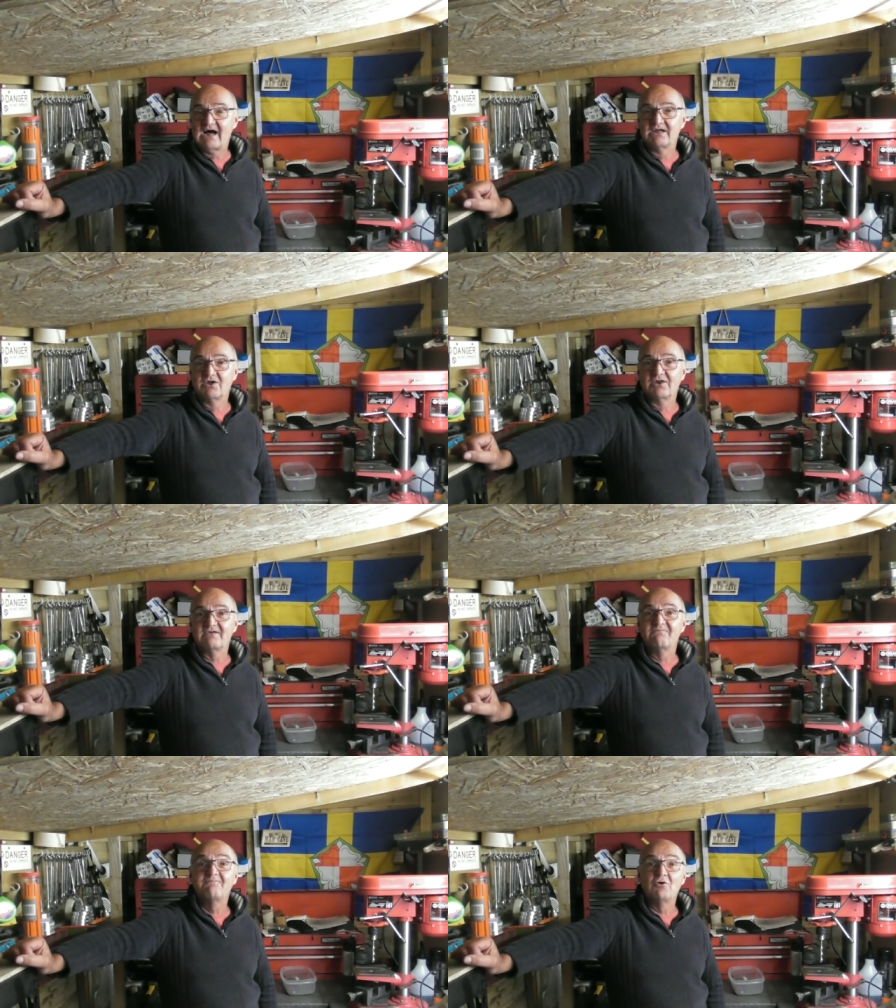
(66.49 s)
I'm going to
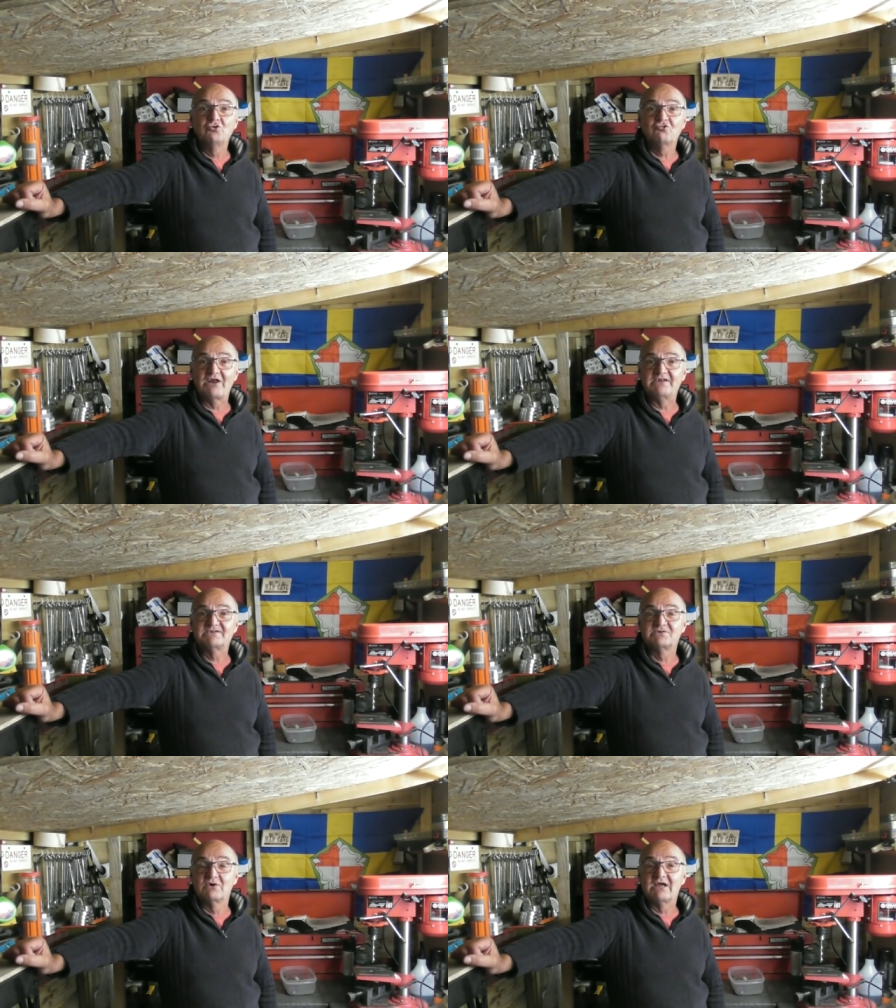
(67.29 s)
give full
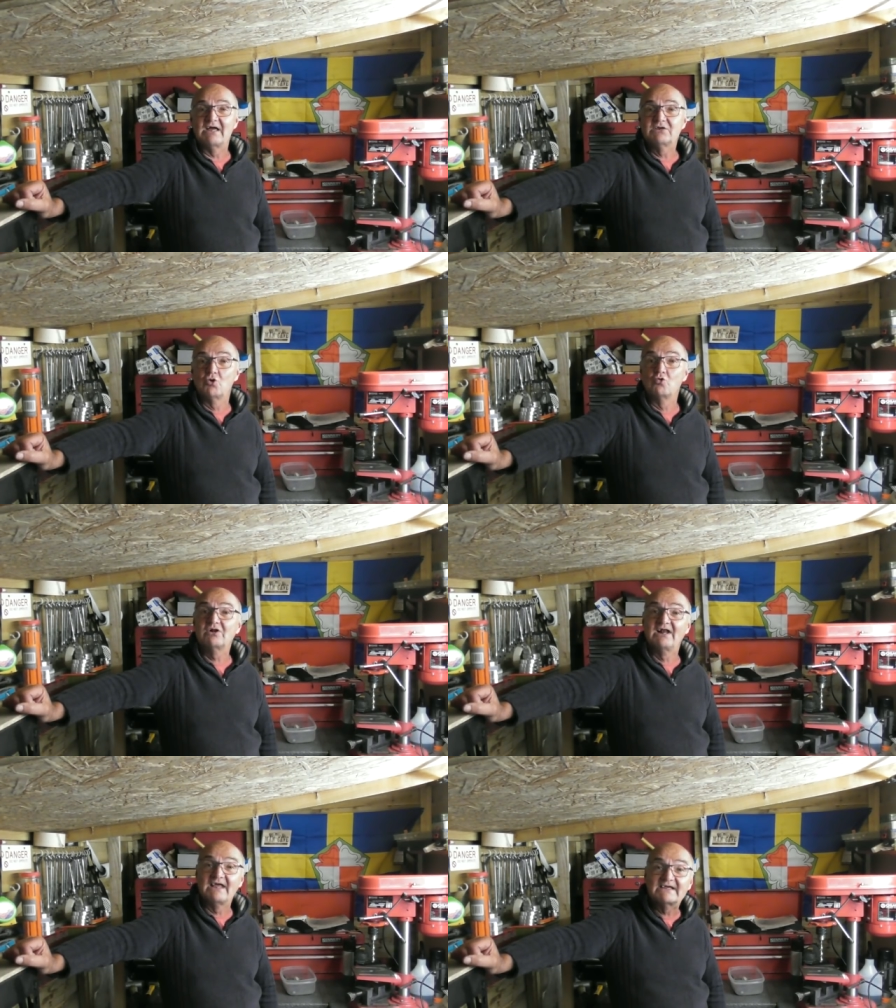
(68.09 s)
credit to a guy
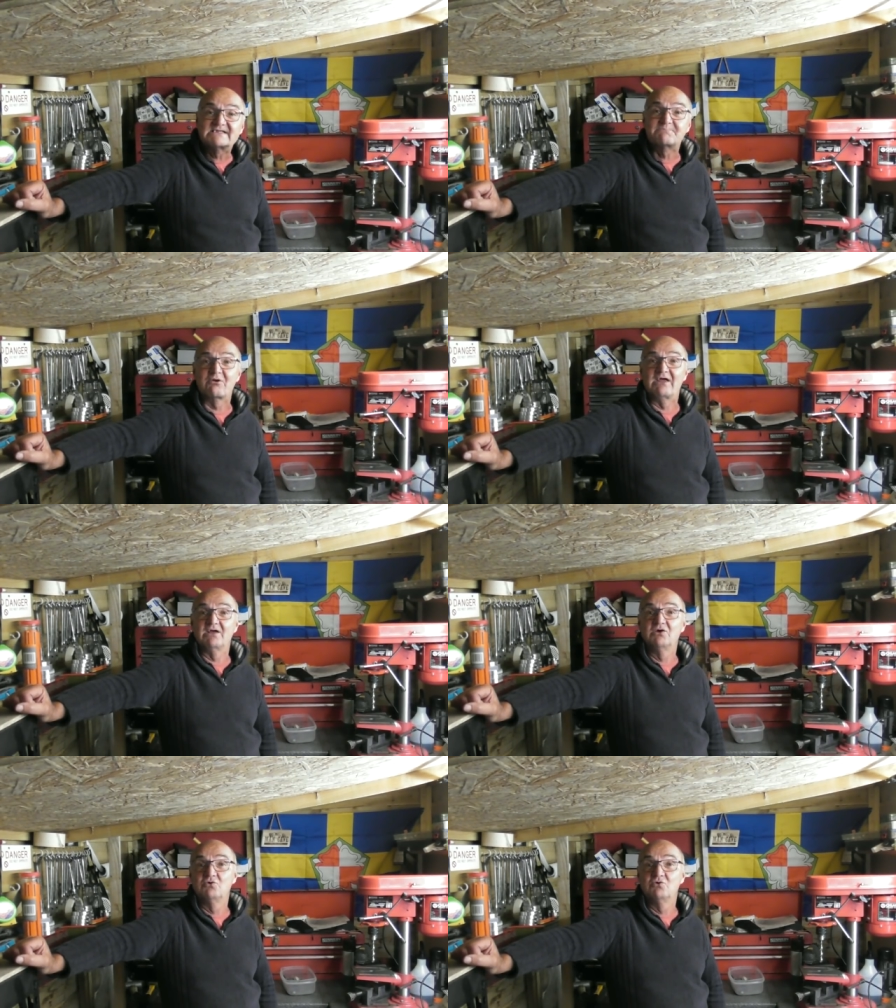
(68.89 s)
called Clickspring,